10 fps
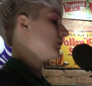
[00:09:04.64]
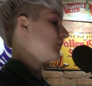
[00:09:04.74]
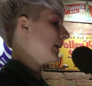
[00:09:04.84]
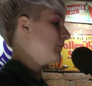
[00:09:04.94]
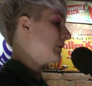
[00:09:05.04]
was
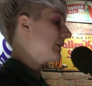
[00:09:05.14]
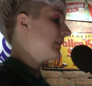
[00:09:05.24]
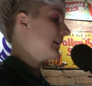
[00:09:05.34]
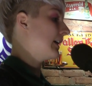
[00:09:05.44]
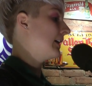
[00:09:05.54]
my
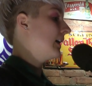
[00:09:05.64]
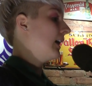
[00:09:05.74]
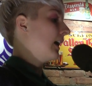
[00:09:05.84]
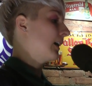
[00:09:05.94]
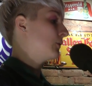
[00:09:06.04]
birthday,
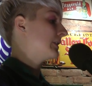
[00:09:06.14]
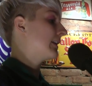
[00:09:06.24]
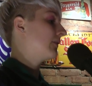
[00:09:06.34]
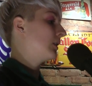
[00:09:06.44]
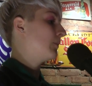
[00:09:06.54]
I was
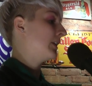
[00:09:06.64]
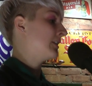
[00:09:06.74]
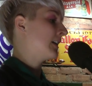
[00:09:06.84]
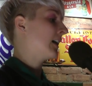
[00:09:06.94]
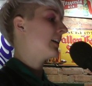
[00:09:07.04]
given a
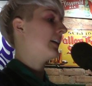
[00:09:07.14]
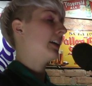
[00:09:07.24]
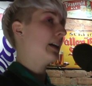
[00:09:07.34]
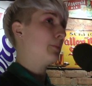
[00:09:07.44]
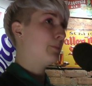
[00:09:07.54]
pinata and
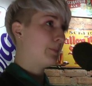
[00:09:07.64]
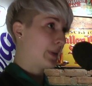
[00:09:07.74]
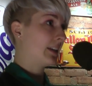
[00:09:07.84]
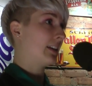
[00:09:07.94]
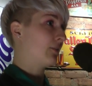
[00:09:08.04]
I
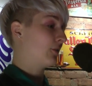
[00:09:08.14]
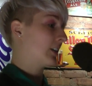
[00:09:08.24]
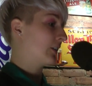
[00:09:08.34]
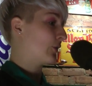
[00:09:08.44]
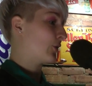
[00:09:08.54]
beat it
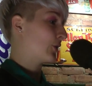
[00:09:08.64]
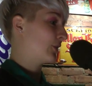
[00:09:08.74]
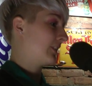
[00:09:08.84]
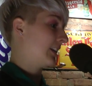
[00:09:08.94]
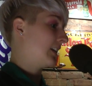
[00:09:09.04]
very
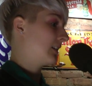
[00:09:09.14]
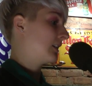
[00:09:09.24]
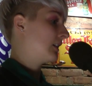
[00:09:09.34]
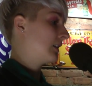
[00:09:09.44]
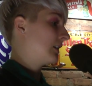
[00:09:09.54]
thoroughly.
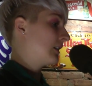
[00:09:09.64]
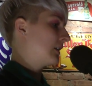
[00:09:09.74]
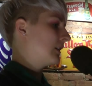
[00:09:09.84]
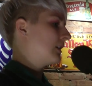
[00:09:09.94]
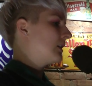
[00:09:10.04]

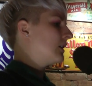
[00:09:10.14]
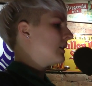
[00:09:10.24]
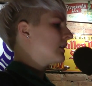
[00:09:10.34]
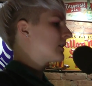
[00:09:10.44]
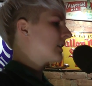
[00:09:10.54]

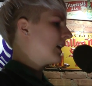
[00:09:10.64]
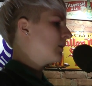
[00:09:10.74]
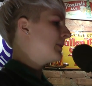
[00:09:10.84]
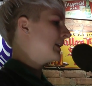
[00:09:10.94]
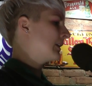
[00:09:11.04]

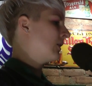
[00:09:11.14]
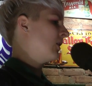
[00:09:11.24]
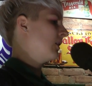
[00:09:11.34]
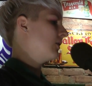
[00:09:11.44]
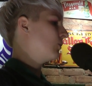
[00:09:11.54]
Sobbing
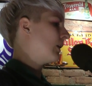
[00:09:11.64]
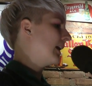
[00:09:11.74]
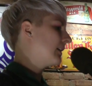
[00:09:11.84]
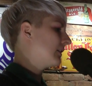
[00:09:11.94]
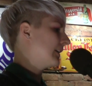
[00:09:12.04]
all the
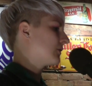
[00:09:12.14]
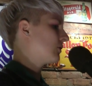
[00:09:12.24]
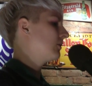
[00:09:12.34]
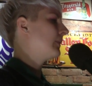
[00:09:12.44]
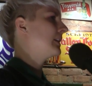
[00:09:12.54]
while, I
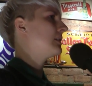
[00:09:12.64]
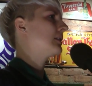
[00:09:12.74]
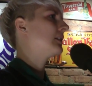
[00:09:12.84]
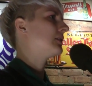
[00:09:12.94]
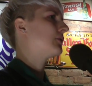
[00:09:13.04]
told my
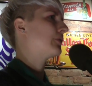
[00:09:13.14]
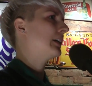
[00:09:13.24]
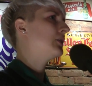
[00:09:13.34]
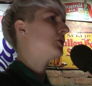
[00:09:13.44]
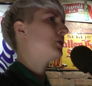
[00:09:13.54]
dearest
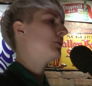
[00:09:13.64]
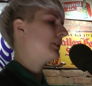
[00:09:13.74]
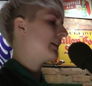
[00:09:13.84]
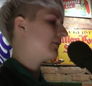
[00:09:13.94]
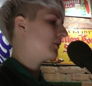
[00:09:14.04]
friend she would
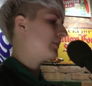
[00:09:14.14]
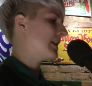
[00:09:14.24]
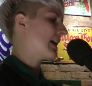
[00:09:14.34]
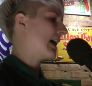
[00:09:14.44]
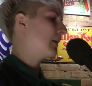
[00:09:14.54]
never
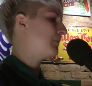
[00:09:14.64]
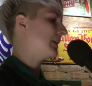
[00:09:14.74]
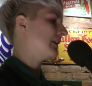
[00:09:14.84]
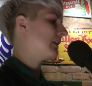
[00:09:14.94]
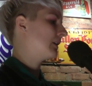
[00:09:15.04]
be
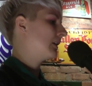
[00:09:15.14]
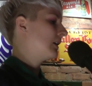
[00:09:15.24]
happy.